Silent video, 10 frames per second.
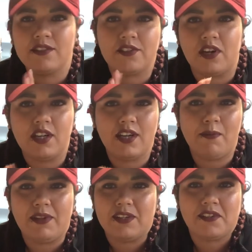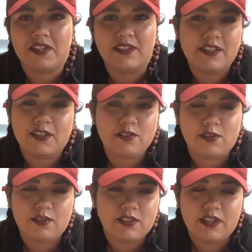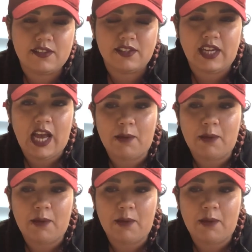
This is me still telling the story.